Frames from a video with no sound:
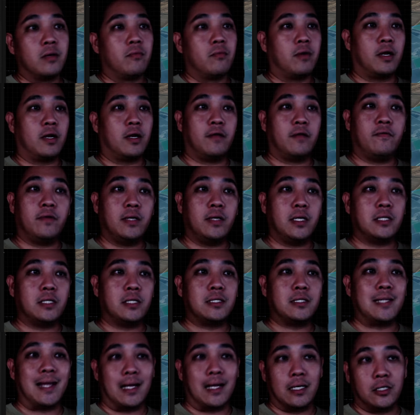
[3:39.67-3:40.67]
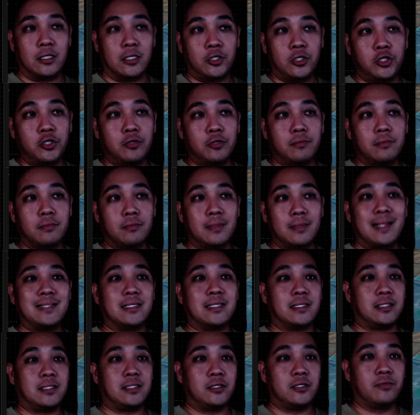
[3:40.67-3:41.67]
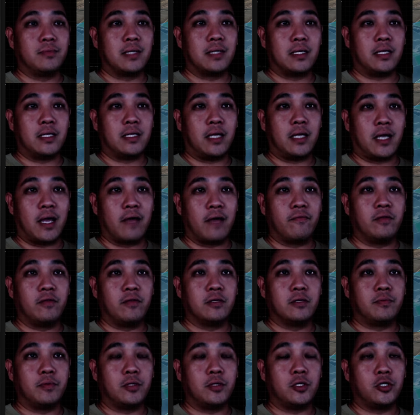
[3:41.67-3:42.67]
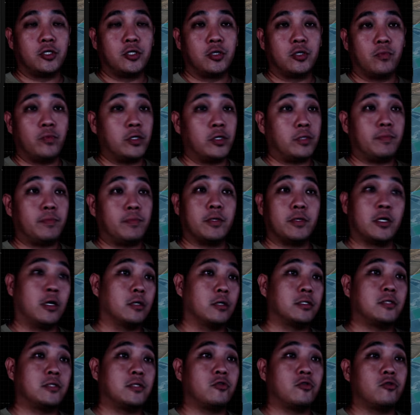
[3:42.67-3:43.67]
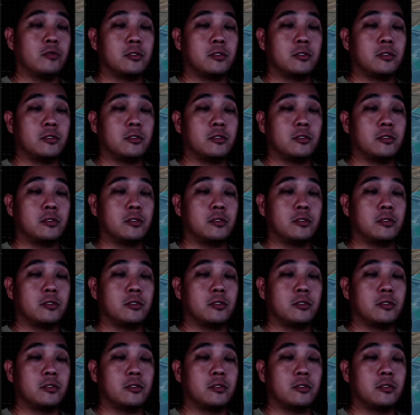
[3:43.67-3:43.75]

Whatever it is, let's assume that they have this position, which, because